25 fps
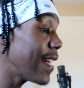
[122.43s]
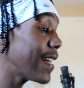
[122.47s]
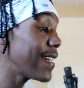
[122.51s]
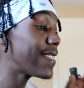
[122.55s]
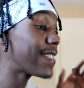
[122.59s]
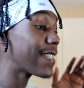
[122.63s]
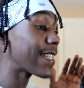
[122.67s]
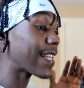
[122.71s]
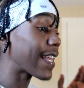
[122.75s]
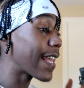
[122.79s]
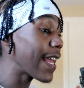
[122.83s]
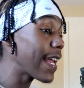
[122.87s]

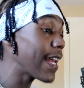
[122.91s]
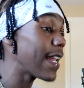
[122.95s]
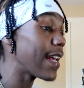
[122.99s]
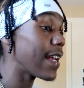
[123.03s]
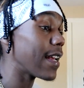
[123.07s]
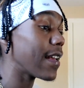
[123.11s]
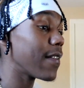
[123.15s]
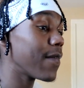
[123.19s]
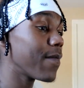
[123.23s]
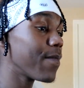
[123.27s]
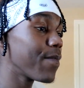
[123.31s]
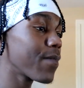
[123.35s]
Let's get
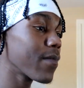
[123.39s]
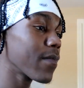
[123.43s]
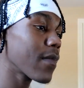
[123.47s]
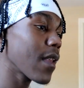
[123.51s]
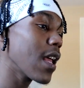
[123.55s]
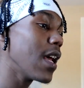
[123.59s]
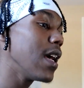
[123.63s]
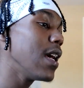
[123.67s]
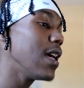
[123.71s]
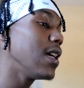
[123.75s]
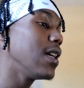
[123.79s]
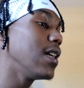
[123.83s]
it.
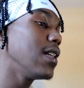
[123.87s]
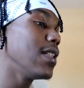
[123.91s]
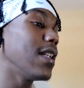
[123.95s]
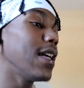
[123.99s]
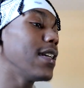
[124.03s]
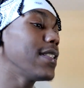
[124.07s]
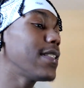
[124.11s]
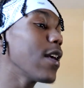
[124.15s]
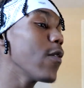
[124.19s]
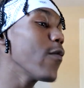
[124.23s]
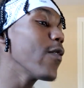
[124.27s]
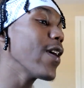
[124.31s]

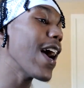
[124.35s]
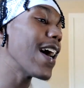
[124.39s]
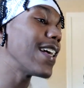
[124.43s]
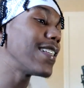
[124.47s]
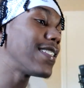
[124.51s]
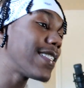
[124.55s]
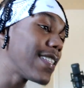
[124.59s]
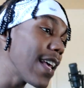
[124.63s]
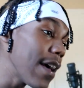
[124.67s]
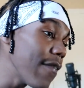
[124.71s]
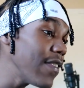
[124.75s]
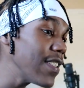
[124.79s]
They say we
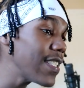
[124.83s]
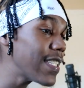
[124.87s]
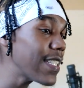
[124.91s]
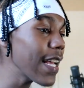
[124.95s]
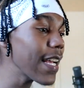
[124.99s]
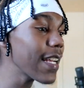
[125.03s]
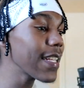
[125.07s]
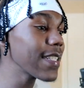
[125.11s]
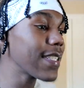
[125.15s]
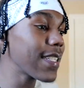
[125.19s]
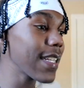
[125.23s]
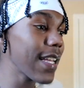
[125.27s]
got seven
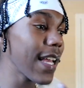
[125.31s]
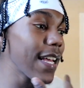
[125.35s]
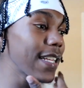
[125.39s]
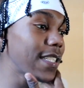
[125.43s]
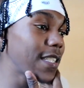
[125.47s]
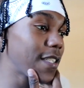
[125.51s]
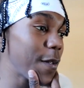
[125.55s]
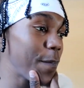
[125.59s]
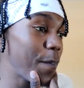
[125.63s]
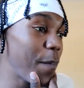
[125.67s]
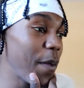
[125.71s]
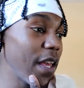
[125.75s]
seconds to
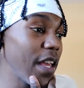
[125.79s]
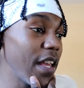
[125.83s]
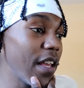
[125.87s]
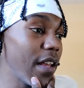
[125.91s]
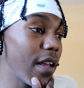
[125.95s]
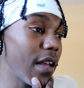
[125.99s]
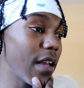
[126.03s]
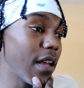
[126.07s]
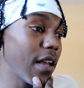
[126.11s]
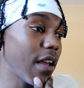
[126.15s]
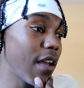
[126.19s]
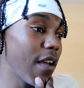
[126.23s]
guess the
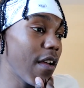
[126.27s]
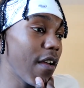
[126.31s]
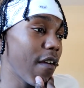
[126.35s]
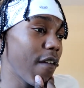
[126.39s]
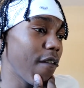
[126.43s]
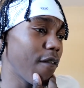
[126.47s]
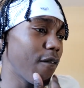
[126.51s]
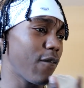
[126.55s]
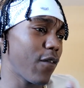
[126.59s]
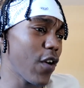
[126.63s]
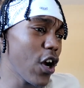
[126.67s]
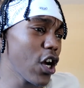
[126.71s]
beat
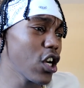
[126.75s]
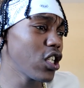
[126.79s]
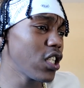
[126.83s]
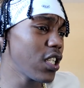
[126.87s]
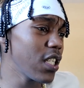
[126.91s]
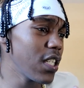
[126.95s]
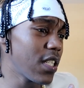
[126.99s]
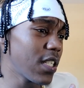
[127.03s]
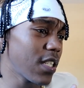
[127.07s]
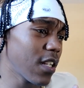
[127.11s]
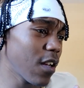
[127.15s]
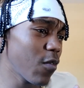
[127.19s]

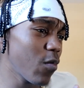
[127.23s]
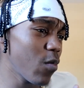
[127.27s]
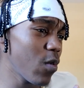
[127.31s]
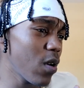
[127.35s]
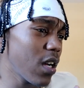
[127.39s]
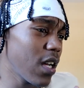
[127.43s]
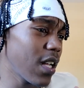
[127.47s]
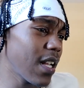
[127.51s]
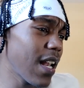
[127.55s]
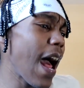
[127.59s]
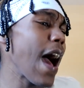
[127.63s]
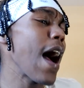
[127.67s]
versus
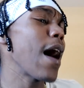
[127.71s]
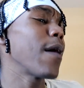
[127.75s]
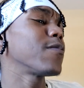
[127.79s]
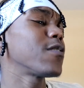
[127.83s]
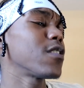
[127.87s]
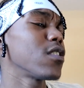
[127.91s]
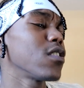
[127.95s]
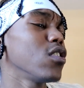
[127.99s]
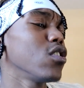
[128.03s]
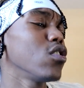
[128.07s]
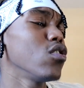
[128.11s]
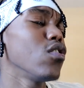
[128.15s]
someone
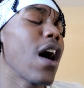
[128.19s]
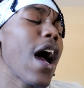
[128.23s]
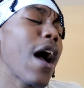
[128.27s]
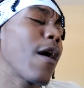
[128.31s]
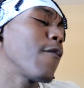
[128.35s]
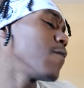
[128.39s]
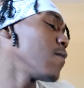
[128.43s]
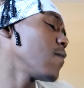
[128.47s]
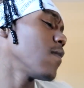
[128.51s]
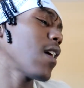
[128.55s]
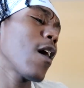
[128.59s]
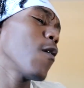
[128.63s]
optional.
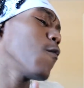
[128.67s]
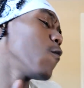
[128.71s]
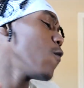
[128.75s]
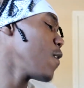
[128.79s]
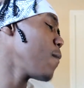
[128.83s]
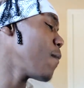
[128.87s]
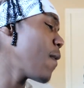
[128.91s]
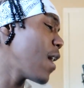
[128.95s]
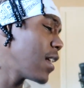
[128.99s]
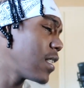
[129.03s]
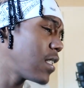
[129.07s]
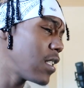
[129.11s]
I'm I'm
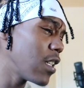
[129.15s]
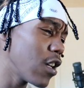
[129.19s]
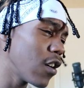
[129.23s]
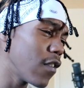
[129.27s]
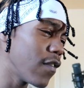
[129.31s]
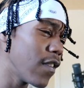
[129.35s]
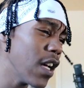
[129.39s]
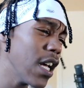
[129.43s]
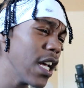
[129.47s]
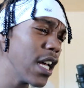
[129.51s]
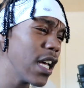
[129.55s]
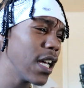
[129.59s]
with
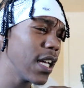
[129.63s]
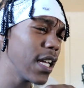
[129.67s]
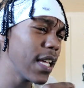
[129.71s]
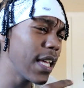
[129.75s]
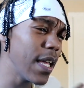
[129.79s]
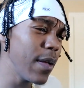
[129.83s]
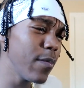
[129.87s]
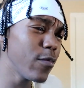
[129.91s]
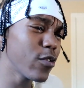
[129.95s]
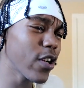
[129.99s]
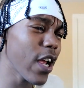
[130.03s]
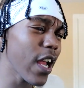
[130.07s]
myself.
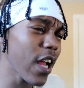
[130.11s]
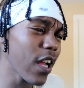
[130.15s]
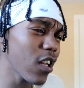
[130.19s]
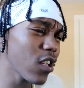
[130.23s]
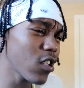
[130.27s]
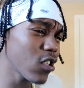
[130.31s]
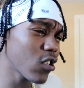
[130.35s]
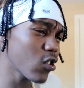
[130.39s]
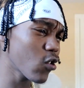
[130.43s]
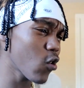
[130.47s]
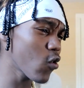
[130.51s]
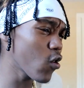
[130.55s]
Keep track
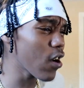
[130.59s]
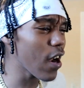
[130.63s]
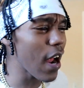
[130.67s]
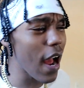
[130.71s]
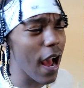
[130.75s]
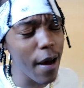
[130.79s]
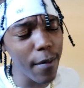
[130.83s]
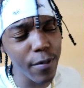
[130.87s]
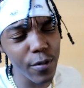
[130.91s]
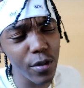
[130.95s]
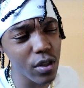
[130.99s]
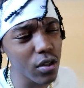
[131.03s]
of the score
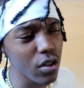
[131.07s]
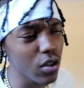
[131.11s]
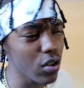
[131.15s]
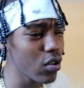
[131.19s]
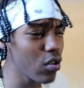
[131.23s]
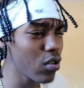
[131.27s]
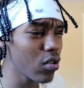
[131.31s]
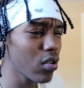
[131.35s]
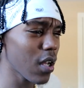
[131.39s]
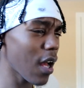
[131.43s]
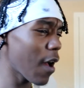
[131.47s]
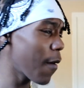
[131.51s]

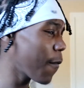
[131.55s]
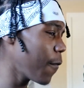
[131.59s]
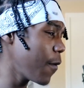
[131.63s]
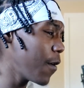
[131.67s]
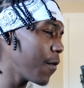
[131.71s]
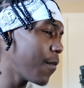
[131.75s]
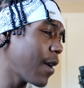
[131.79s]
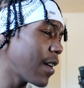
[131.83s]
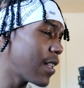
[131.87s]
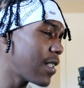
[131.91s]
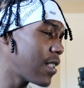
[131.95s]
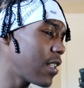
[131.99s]
optional. I'm
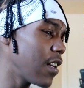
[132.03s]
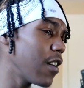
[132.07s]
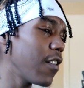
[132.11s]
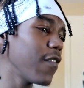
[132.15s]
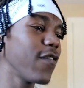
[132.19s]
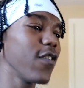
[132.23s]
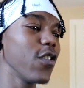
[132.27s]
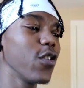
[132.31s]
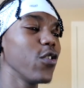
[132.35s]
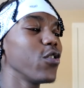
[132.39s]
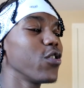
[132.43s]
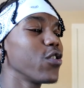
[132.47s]
with
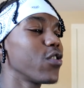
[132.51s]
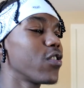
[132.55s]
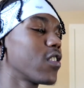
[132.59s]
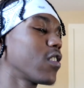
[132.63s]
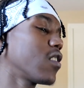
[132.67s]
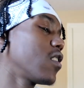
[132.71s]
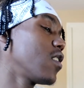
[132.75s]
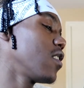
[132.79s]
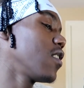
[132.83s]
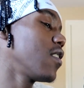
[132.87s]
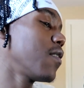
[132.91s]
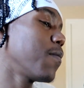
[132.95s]
myself,
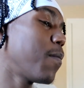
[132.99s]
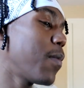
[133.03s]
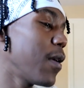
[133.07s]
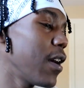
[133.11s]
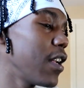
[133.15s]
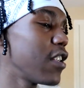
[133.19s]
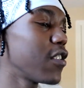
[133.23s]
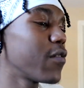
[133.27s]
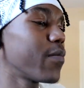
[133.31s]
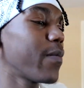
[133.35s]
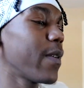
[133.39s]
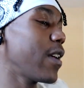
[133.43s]
loser,
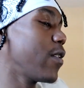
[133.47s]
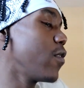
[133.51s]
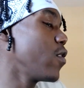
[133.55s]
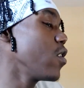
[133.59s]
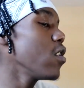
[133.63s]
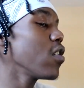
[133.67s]
punishment.